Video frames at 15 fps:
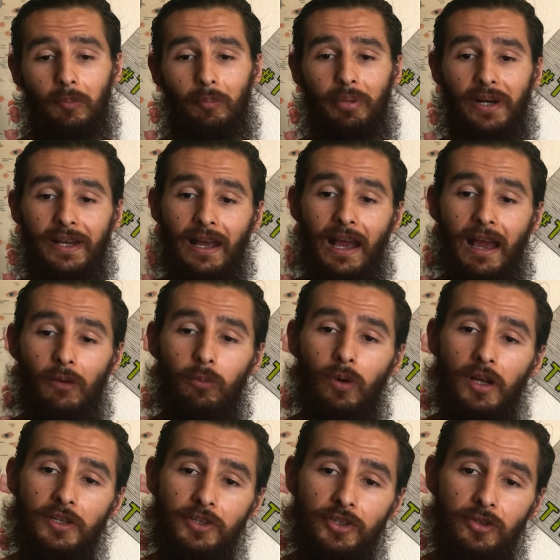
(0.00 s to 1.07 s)
But I
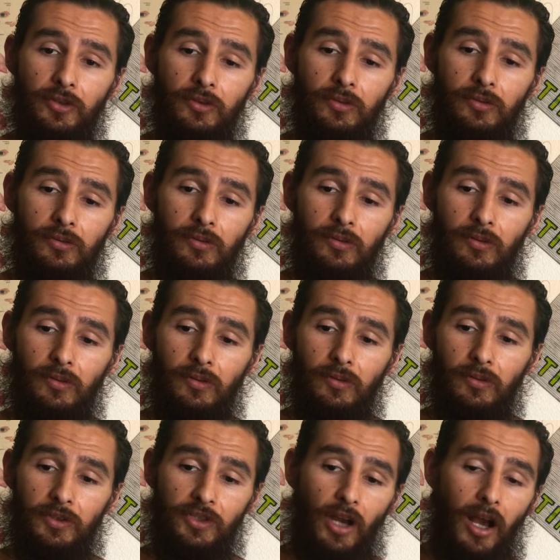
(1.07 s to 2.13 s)
want to
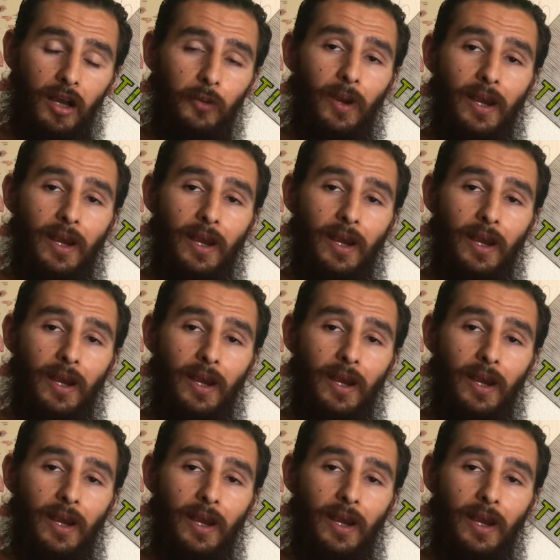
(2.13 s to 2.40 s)
talk